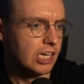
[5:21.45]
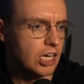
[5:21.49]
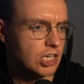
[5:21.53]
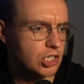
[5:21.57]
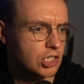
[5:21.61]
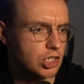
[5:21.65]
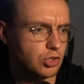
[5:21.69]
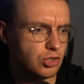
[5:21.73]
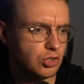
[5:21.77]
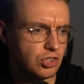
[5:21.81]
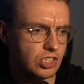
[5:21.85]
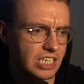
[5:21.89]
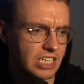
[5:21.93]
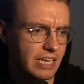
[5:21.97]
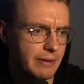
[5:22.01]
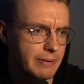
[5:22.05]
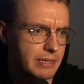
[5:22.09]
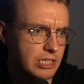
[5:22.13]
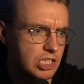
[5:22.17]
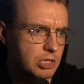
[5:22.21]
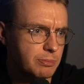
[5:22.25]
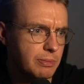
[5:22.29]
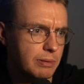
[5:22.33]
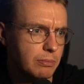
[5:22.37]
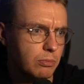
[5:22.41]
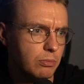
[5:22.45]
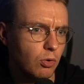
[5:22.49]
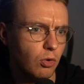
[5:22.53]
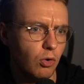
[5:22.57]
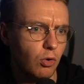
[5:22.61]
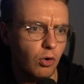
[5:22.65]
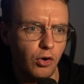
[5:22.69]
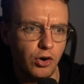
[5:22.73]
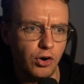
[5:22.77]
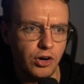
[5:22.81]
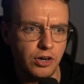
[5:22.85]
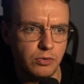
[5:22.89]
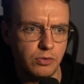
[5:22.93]
So just to give this a bit
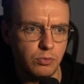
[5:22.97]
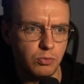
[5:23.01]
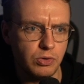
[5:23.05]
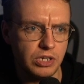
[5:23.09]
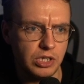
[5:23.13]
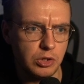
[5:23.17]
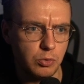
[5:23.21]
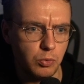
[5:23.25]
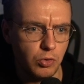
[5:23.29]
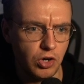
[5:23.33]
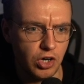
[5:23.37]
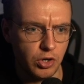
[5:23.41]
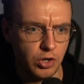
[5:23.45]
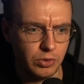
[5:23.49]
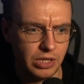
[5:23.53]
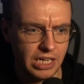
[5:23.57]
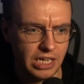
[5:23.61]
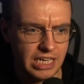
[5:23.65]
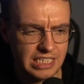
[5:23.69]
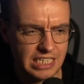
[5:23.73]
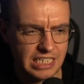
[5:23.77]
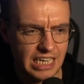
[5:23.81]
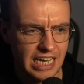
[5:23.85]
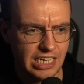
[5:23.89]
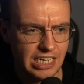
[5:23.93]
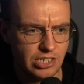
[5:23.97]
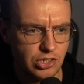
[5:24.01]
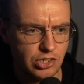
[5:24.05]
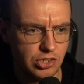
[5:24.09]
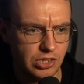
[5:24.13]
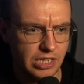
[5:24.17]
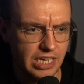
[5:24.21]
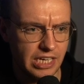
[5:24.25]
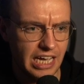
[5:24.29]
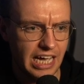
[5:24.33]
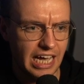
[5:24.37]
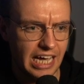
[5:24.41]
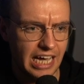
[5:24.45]
more real world, let's
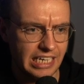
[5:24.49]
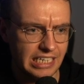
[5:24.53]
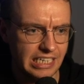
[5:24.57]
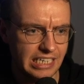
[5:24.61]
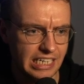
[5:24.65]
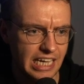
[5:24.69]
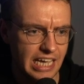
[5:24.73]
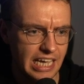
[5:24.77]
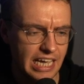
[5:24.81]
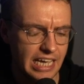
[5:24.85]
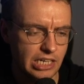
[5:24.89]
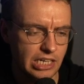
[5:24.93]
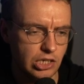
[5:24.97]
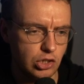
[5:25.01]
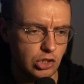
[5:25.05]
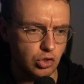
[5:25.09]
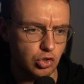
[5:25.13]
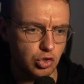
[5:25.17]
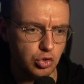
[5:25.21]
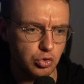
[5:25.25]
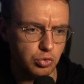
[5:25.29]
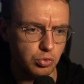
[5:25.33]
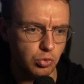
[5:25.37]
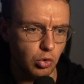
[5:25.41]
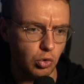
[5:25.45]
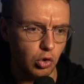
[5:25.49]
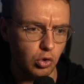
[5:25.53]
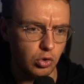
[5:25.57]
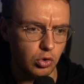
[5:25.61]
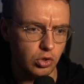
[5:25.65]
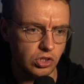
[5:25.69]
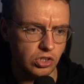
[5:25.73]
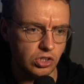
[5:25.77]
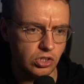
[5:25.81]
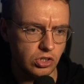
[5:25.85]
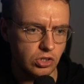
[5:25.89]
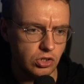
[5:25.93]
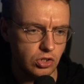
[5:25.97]
actually add a
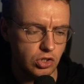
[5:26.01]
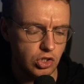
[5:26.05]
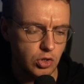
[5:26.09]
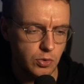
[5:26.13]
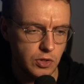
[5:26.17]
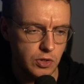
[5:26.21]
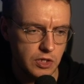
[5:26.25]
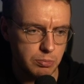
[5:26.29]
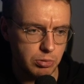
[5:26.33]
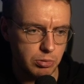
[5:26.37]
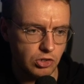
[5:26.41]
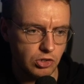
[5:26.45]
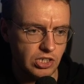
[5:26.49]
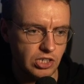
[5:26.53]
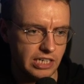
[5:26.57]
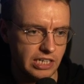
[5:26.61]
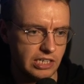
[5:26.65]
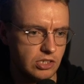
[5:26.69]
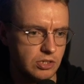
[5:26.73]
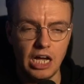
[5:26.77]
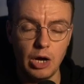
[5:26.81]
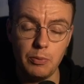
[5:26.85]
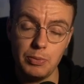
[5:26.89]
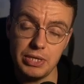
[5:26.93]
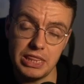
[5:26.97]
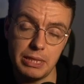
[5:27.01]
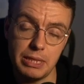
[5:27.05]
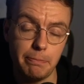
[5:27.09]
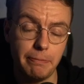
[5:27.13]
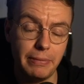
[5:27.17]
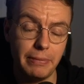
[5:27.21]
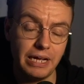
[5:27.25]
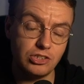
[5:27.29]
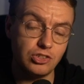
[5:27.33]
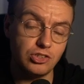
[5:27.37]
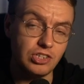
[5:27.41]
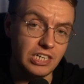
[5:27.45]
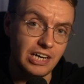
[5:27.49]
controller to this project. And with the
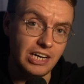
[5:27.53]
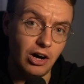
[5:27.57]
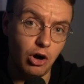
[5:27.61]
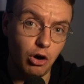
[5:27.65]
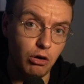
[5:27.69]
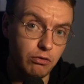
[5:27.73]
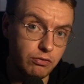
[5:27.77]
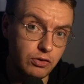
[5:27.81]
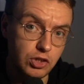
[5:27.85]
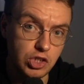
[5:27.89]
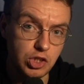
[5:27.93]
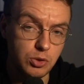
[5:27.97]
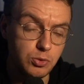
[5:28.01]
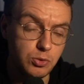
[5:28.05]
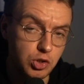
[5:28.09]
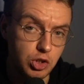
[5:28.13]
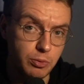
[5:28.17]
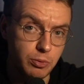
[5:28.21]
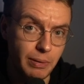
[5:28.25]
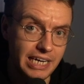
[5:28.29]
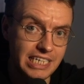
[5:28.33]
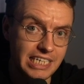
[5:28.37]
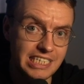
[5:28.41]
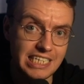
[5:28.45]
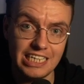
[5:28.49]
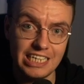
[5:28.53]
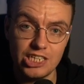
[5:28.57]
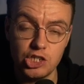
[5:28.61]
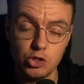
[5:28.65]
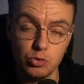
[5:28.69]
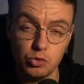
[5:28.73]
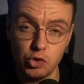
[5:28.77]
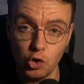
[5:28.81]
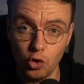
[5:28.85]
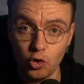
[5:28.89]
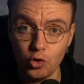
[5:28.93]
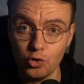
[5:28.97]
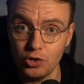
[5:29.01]
magic of YouTube editing, you
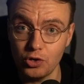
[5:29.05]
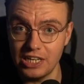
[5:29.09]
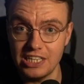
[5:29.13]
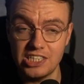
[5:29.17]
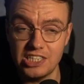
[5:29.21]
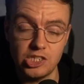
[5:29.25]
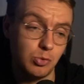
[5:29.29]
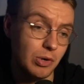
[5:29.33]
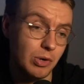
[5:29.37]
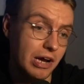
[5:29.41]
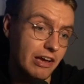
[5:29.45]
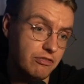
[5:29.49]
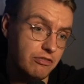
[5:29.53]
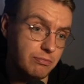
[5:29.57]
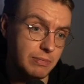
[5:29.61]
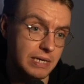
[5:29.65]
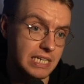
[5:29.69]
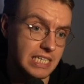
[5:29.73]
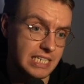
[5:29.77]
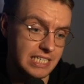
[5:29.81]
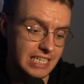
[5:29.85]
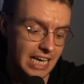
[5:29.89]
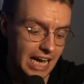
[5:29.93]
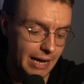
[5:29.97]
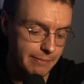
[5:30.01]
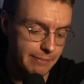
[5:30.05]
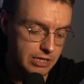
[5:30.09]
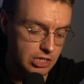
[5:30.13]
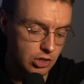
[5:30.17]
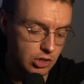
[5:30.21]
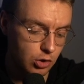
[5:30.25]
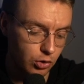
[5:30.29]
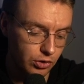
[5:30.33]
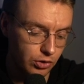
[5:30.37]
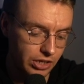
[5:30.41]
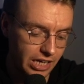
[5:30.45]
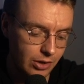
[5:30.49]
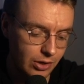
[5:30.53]
don't need to wait for me to type this
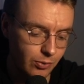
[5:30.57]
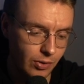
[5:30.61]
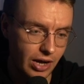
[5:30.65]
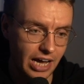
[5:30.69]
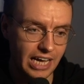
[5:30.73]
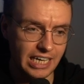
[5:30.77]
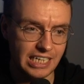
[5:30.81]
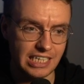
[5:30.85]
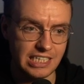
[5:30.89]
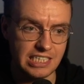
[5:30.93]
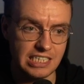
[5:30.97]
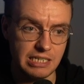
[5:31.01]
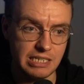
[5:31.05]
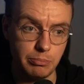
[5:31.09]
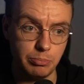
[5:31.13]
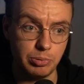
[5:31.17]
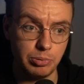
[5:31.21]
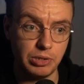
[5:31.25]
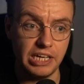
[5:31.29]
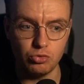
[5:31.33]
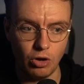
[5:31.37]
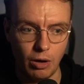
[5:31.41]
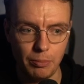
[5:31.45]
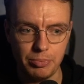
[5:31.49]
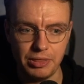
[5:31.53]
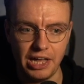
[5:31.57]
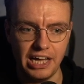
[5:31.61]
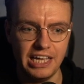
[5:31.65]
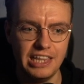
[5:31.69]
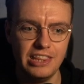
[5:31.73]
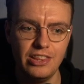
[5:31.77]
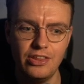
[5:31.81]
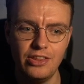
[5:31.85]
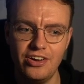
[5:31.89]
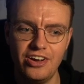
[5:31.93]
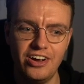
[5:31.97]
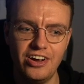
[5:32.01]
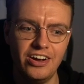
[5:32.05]
code out. I can simply drop that in
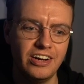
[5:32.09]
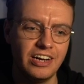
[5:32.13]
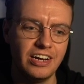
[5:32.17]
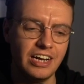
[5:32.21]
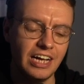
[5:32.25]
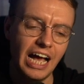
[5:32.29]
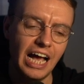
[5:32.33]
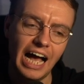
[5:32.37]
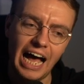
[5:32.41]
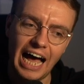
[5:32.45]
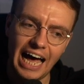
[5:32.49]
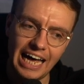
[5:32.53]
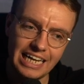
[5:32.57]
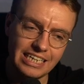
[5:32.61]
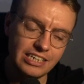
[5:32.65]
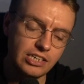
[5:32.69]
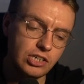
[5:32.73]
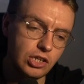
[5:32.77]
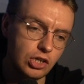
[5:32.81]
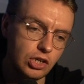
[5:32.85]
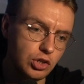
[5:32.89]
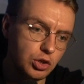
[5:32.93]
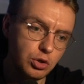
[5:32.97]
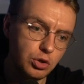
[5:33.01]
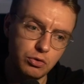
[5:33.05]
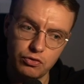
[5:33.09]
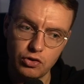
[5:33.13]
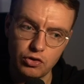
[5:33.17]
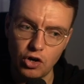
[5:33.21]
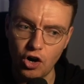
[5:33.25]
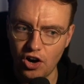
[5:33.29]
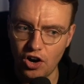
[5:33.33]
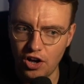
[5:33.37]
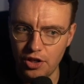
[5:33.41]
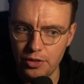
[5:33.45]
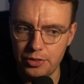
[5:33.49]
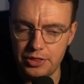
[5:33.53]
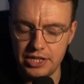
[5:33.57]
there, and you've
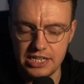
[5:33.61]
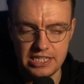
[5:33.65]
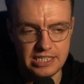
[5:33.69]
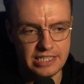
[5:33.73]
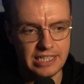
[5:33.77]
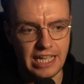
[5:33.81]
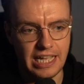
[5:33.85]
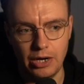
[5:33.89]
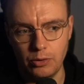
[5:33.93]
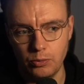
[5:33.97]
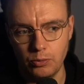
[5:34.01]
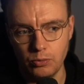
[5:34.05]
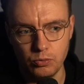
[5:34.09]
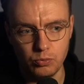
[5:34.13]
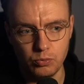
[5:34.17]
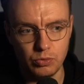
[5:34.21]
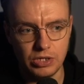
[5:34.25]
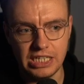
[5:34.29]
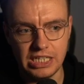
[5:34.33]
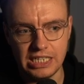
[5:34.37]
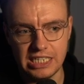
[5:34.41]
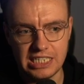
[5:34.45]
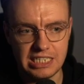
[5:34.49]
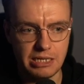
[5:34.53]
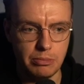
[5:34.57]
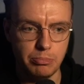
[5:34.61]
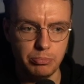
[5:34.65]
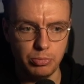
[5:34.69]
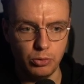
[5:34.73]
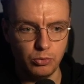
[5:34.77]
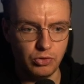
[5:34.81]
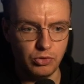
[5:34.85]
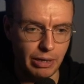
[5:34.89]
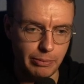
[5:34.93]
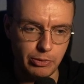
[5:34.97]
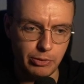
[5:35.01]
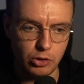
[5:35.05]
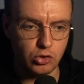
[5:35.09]
got this now really simple
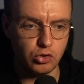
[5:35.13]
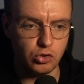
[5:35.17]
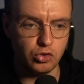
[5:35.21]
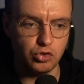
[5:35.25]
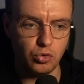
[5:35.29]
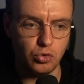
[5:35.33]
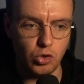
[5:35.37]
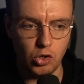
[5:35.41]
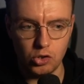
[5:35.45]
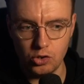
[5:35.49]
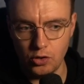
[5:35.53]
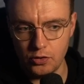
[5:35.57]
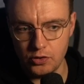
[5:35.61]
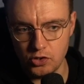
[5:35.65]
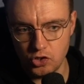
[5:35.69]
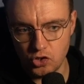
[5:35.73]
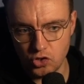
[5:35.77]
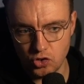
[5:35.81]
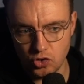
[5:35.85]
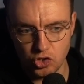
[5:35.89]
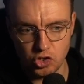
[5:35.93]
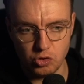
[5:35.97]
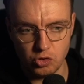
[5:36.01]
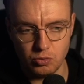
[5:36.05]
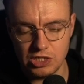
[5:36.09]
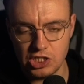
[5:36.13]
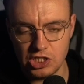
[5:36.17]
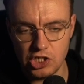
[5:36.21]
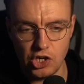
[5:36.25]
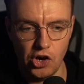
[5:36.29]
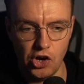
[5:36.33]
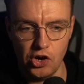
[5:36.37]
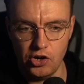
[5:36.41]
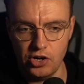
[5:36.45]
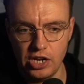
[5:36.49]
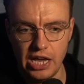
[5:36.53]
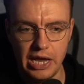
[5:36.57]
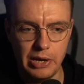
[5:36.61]
demo controller that's just going to
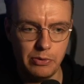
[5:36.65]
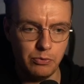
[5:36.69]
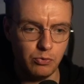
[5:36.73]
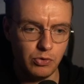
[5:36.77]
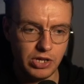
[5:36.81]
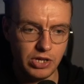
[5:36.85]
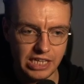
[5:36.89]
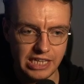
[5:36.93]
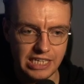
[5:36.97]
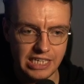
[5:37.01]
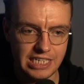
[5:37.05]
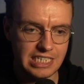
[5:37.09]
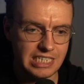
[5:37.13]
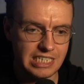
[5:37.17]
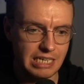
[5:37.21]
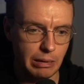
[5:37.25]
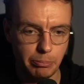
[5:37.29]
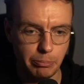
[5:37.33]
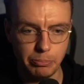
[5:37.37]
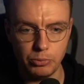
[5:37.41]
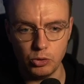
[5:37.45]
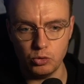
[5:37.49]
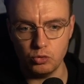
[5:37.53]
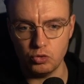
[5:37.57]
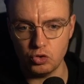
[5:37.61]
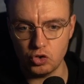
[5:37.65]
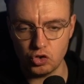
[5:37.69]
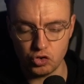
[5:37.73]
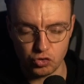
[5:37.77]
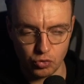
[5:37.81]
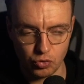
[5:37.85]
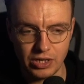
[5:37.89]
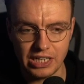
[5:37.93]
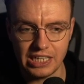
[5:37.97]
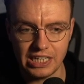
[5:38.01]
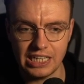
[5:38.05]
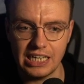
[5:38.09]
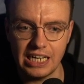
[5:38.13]
return a really simple
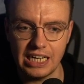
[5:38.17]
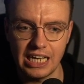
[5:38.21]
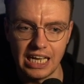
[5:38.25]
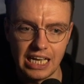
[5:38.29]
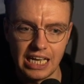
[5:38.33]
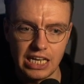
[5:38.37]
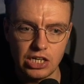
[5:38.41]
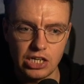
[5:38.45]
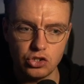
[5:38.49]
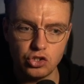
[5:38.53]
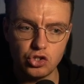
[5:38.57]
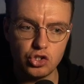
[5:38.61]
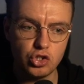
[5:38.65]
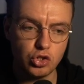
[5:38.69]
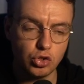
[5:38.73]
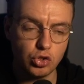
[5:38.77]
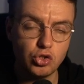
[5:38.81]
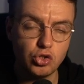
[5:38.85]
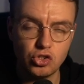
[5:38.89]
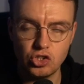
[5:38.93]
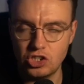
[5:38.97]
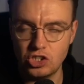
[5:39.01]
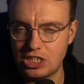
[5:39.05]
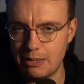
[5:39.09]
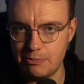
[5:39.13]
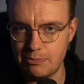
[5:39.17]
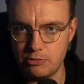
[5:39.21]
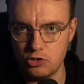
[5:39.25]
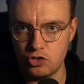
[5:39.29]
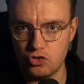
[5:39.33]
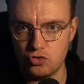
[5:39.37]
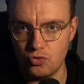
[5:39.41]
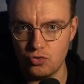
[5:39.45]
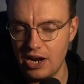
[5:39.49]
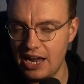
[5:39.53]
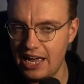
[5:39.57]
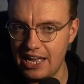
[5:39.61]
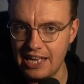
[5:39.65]
string just to
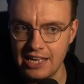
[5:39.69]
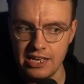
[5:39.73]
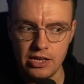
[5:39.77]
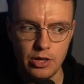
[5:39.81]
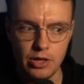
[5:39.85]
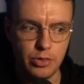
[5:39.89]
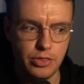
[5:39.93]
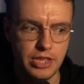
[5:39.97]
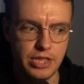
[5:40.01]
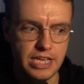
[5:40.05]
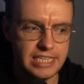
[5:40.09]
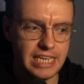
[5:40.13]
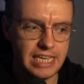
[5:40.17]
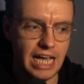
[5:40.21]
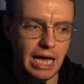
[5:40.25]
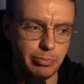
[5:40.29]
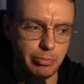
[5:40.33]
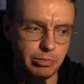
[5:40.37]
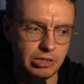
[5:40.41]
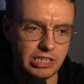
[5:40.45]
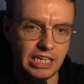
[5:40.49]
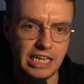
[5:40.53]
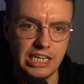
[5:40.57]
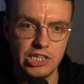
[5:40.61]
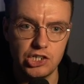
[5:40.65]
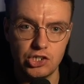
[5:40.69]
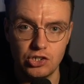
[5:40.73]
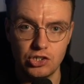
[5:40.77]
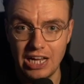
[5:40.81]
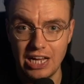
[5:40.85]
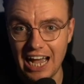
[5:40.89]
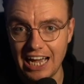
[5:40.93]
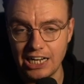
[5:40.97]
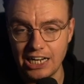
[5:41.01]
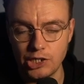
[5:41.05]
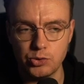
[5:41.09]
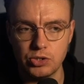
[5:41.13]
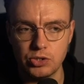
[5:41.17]
demonstrate this application
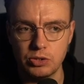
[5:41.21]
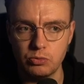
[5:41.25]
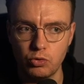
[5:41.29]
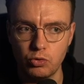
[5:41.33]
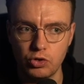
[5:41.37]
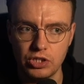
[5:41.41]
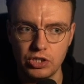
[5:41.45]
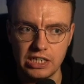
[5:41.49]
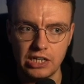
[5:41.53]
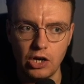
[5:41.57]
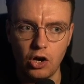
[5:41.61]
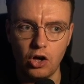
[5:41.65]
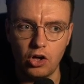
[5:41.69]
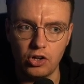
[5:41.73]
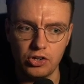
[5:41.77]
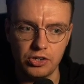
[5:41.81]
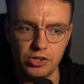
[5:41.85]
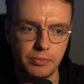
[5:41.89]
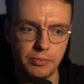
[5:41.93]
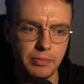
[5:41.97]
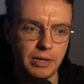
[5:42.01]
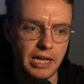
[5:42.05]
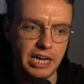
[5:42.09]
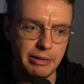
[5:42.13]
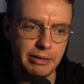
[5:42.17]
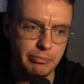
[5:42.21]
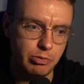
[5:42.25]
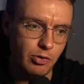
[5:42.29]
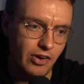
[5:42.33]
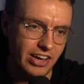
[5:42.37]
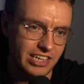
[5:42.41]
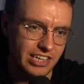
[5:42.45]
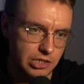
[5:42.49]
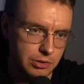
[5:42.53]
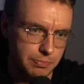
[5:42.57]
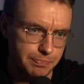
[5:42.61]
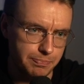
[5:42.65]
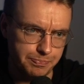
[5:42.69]
actually running on
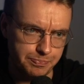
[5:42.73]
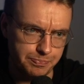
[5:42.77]
AWS.